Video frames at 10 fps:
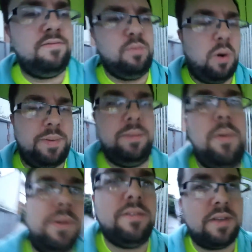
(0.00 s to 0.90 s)
what people have
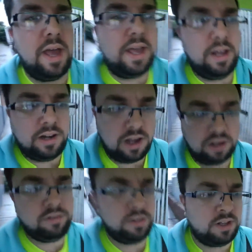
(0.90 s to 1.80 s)
been saying and
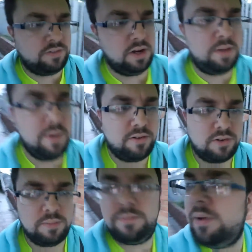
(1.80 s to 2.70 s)
I received an email
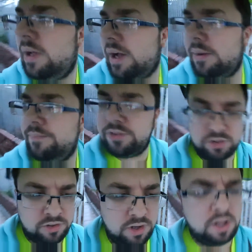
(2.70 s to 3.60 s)
from um,
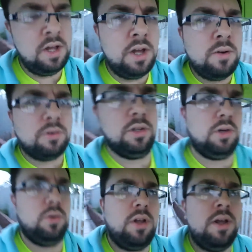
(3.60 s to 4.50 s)
what's it
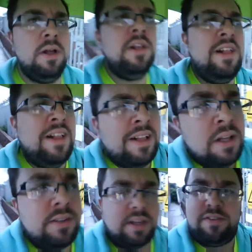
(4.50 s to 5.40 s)
called
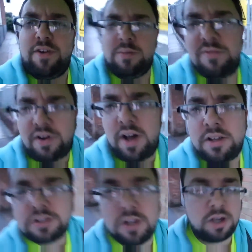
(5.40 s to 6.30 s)
See Film
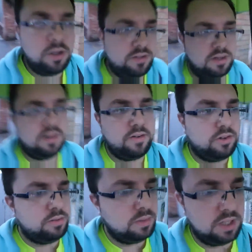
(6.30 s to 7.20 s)
First who said that they've
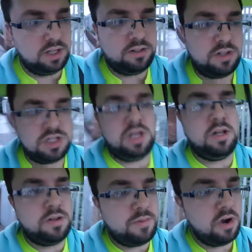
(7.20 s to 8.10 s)
got some tickets to see it
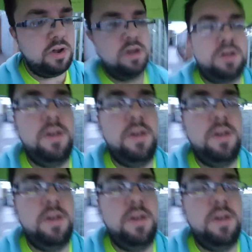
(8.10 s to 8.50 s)
tomorrow